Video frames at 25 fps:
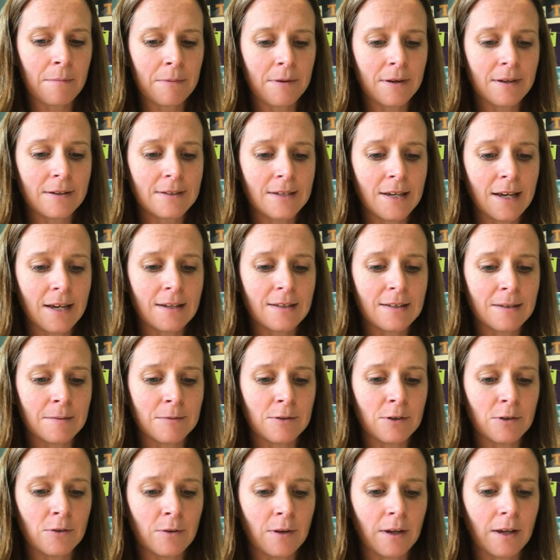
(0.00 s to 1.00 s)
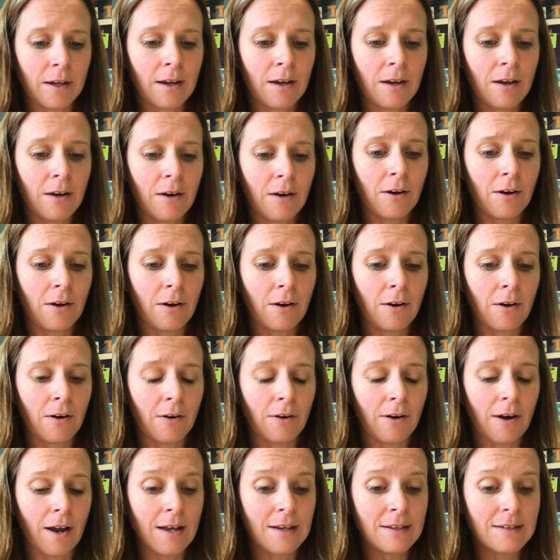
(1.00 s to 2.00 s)
but it takes some doing.
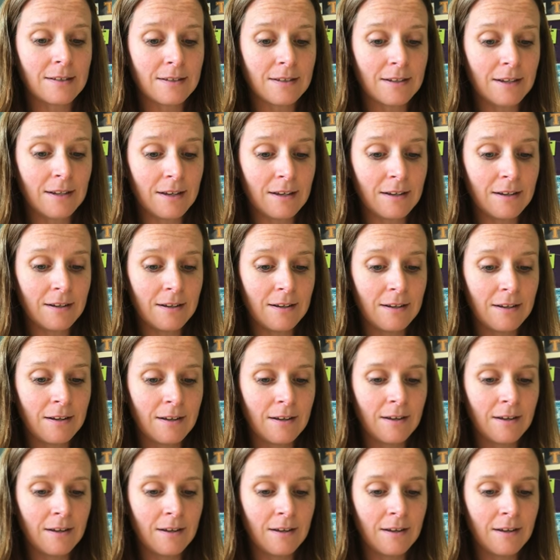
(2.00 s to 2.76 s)
Arrested?